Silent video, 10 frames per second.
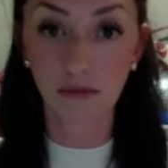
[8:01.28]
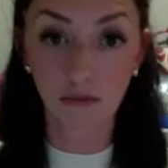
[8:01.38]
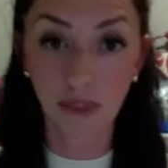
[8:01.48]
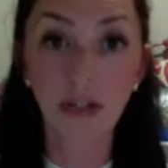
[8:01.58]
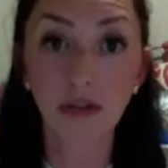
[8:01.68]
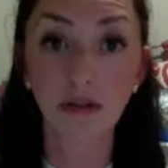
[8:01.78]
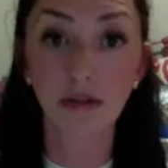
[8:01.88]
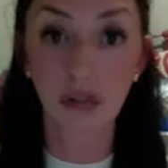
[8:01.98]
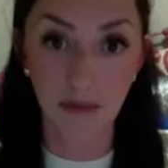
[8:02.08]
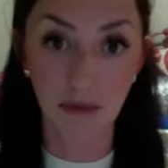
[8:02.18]

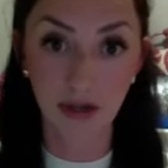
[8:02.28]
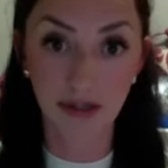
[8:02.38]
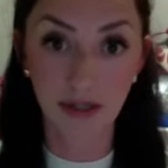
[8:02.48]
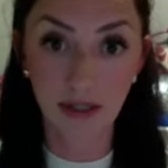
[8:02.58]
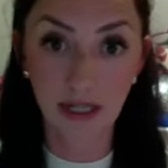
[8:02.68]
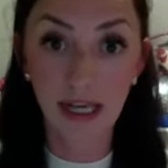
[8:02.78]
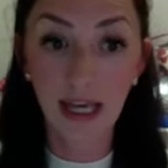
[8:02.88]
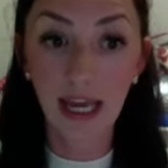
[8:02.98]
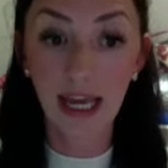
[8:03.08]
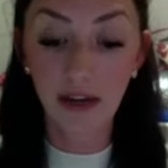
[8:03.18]
regional numbers.
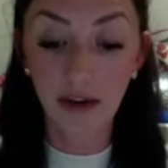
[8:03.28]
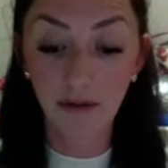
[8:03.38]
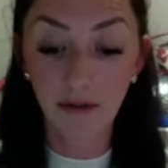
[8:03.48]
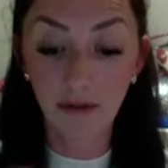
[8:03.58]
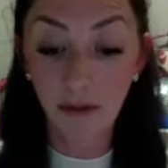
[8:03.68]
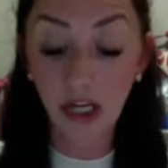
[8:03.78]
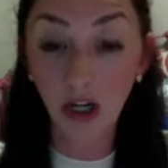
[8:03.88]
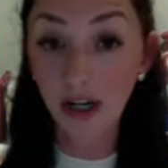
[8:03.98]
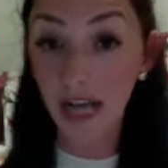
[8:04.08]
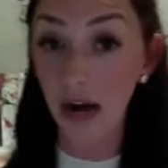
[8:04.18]
And from here
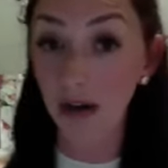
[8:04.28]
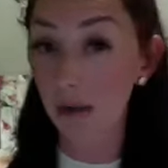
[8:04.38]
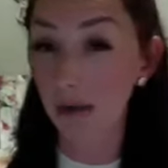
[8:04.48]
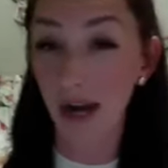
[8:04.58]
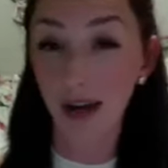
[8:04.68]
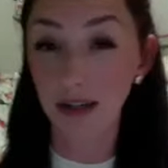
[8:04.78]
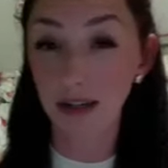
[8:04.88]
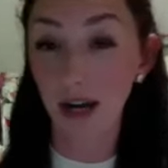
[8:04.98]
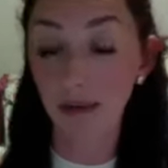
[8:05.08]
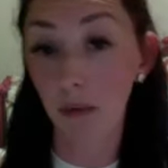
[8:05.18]
on out, I'm not gonna
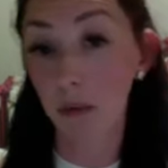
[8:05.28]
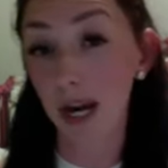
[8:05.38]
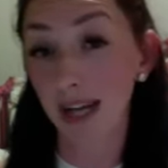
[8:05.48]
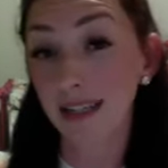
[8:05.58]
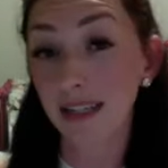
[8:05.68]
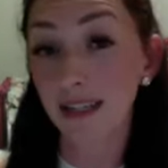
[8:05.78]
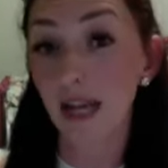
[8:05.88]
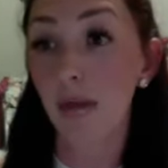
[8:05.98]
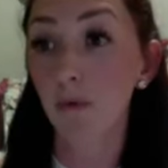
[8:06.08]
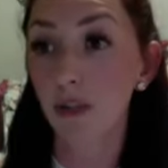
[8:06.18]
talk about prices.
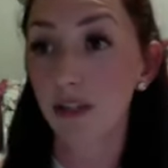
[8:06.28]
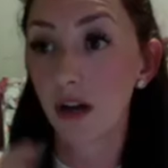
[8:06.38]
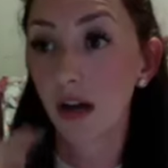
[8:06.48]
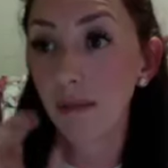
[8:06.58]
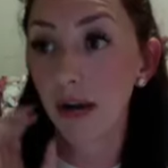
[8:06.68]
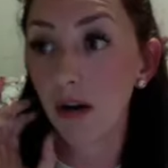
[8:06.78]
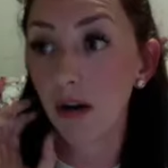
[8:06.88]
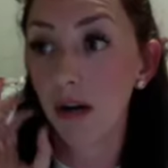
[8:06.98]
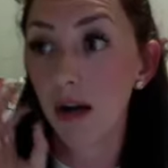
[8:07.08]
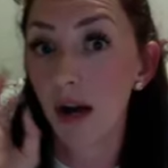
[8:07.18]
I'm going to talk about
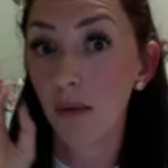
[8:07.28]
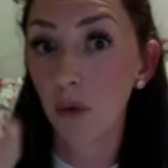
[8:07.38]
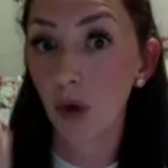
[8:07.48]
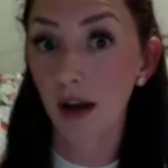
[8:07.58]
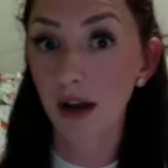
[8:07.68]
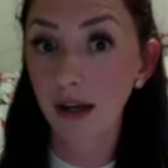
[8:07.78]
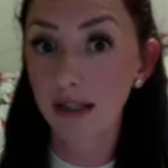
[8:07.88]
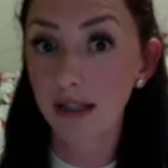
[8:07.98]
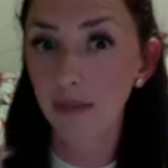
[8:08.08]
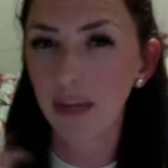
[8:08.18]

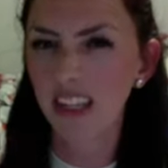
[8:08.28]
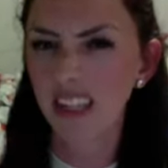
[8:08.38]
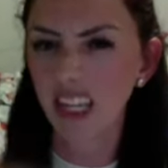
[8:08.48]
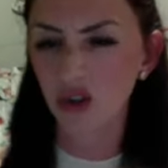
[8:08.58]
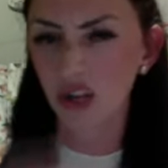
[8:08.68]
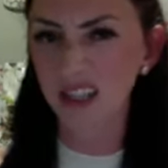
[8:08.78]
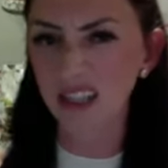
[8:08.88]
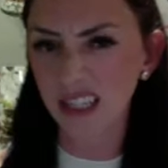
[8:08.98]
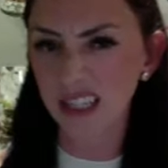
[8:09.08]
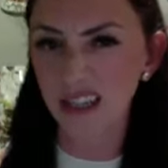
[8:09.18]
products because they
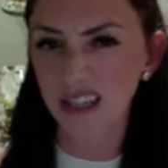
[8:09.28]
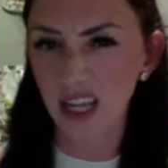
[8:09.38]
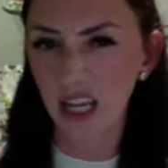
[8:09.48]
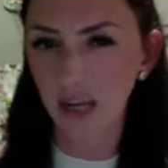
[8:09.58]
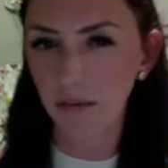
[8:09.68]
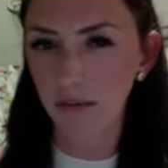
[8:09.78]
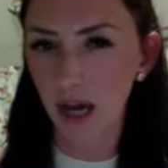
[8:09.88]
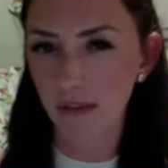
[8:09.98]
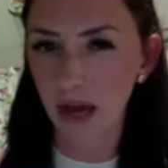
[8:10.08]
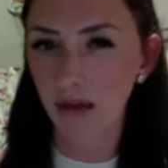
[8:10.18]
translate to the same
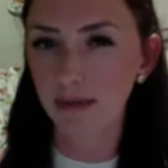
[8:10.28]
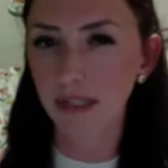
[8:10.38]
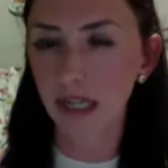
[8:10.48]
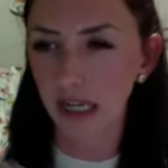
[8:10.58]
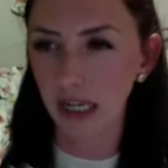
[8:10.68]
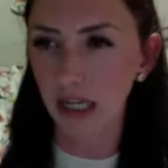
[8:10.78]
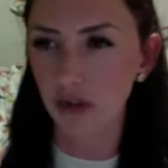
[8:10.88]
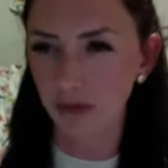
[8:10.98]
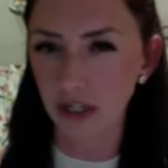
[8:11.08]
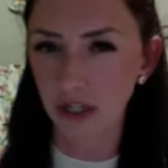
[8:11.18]
amounts in each
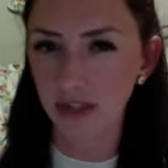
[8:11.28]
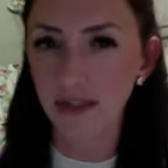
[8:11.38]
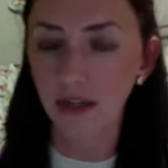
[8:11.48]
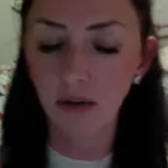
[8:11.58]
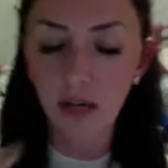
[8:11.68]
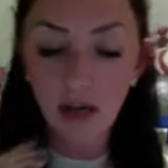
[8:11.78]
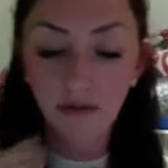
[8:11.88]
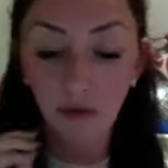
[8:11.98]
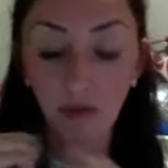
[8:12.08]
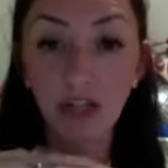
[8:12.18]
region. So
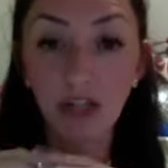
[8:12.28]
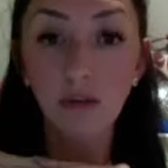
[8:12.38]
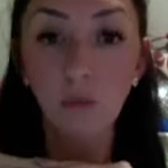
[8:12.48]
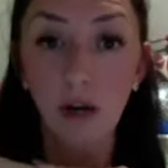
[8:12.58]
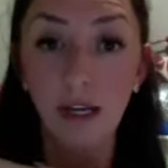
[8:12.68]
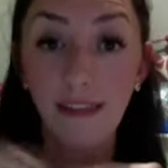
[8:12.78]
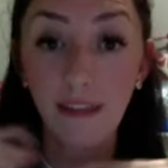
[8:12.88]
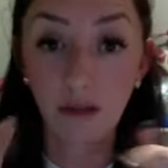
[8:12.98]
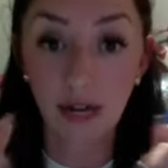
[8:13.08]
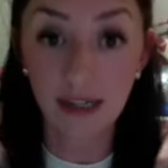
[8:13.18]
for region 1 in the
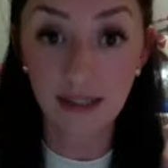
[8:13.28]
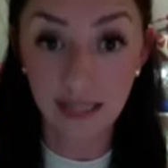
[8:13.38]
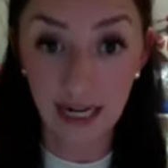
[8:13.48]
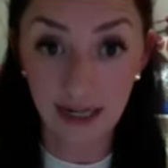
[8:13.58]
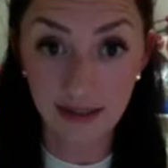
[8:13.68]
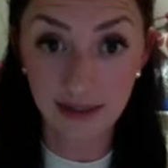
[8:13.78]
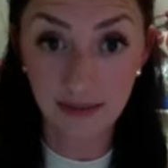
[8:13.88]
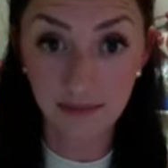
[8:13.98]
United States,